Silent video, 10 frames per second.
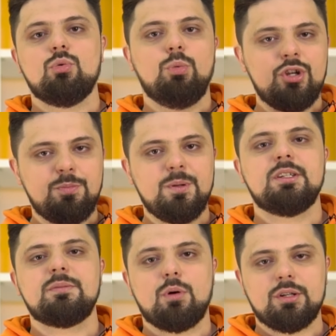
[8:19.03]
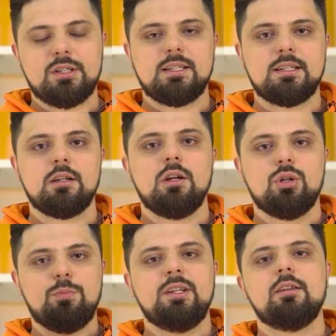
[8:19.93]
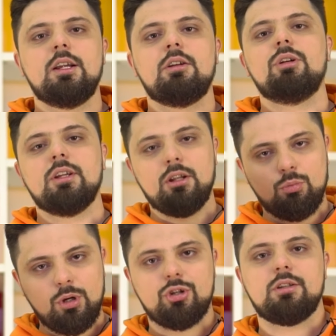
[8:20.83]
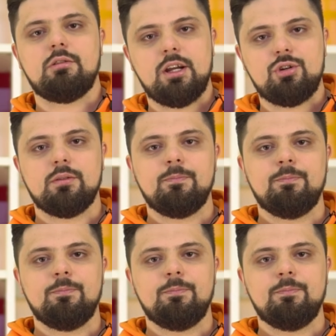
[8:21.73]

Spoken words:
which business processes to be delivered in which iteration.